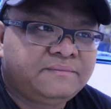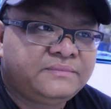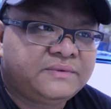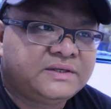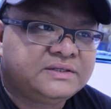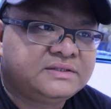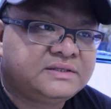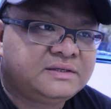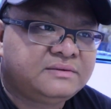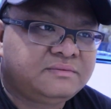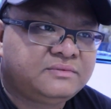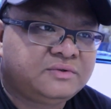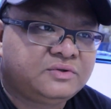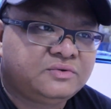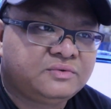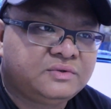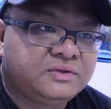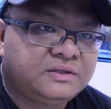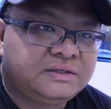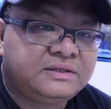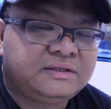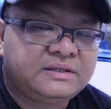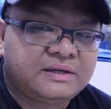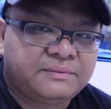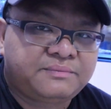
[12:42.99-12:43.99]
Is it
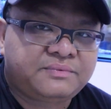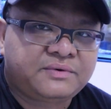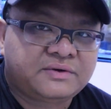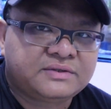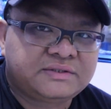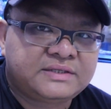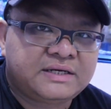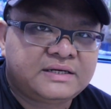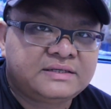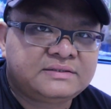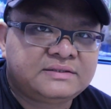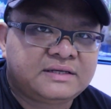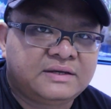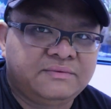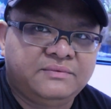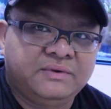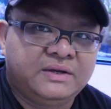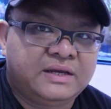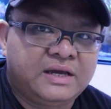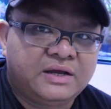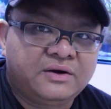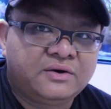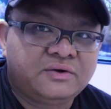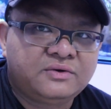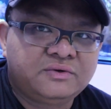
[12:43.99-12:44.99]
during the process we
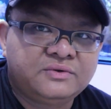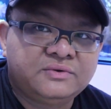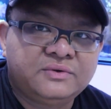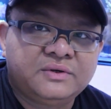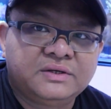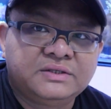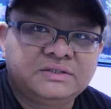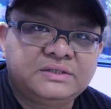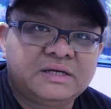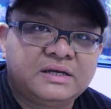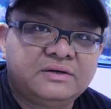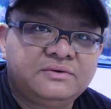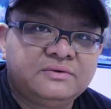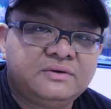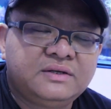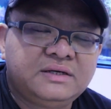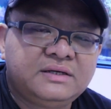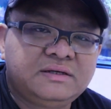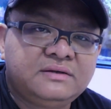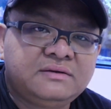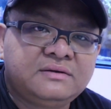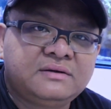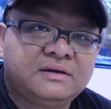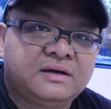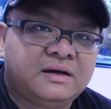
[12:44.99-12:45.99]
cannot do a scheduling?
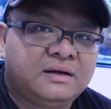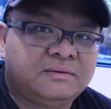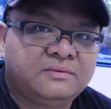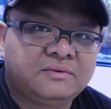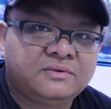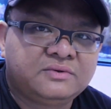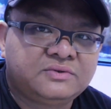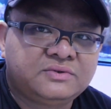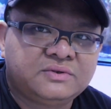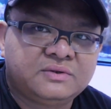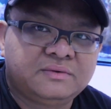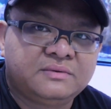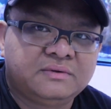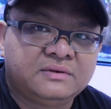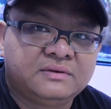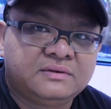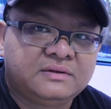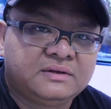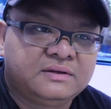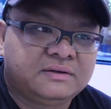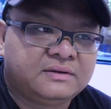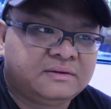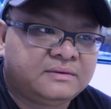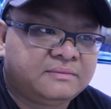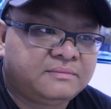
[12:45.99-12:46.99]
I'm not sure,
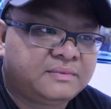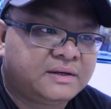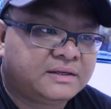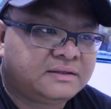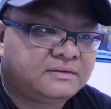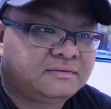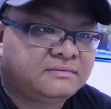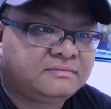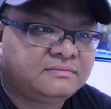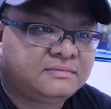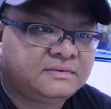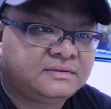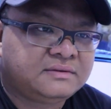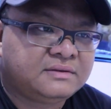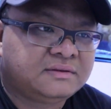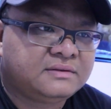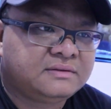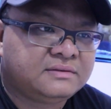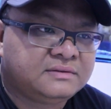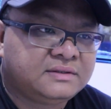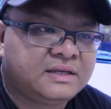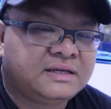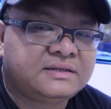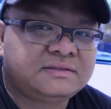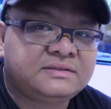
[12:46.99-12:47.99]
but
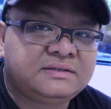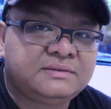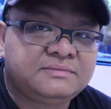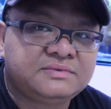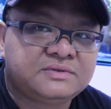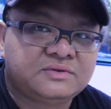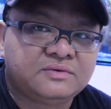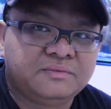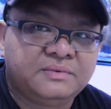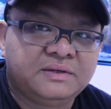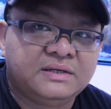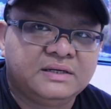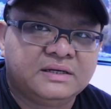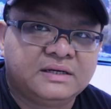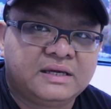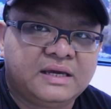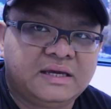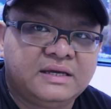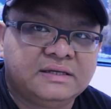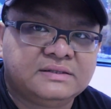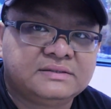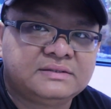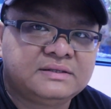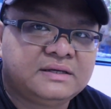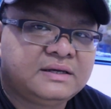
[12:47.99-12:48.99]
that seems to be the
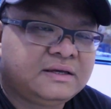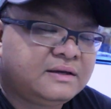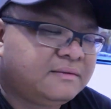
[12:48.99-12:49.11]
case.